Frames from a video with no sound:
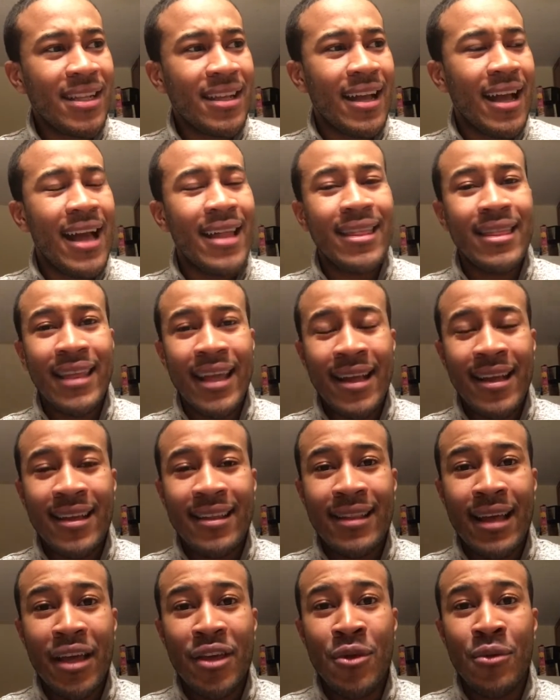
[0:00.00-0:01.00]
I think
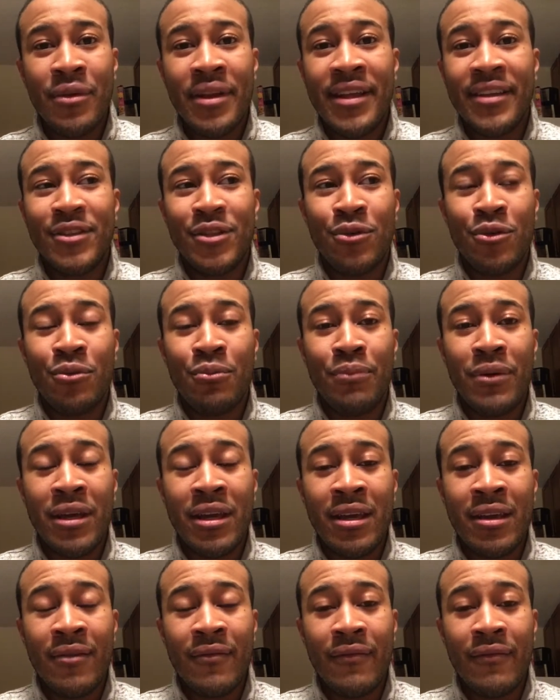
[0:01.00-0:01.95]
that you need to be